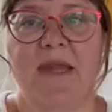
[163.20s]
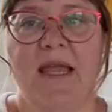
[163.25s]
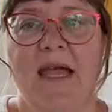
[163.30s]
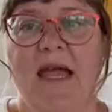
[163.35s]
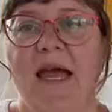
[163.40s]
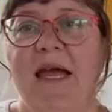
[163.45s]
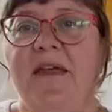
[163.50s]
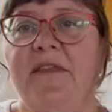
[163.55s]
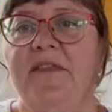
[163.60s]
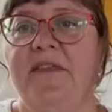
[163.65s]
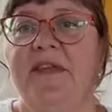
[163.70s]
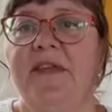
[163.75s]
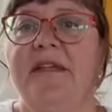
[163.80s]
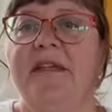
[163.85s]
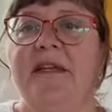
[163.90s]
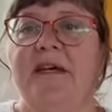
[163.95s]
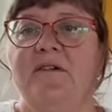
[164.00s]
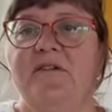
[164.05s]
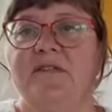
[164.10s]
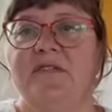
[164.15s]
I think
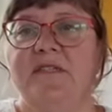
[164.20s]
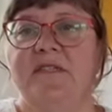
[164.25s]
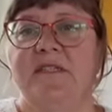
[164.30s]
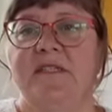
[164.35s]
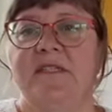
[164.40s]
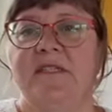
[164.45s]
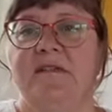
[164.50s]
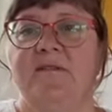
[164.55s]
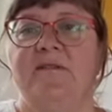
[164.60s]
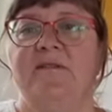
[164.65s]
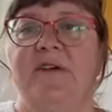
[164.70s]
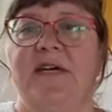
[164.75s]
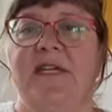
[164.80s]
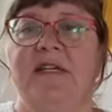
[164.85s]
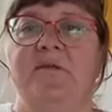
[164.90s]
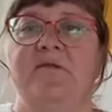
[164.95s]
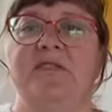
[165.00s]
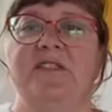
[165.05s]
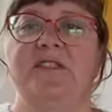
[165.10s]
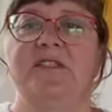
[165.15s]
now, seeing the
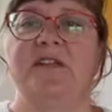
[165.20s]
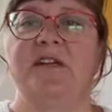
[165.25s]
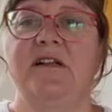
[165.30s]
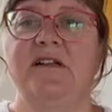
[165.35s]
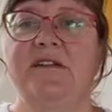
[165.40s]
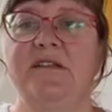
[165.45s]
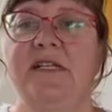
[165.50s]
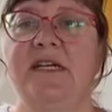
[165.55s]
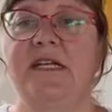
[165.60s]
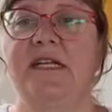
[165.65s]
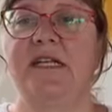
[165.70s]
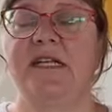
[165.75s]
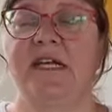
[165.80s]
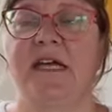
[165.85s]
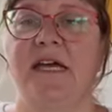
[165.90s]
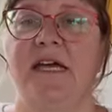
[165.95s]
final result, that